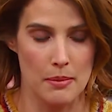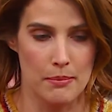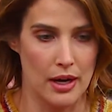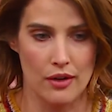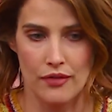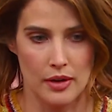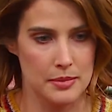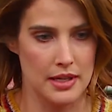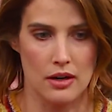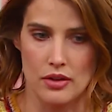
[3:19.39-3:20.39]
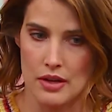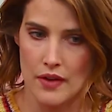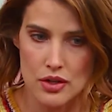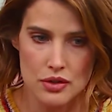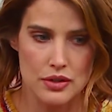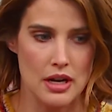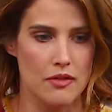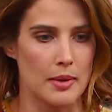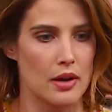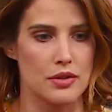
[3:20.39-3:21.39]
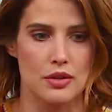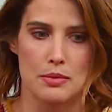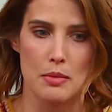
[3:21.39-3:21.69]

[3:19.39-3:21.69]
bigger films like all the Avengers stuff, but also yeah.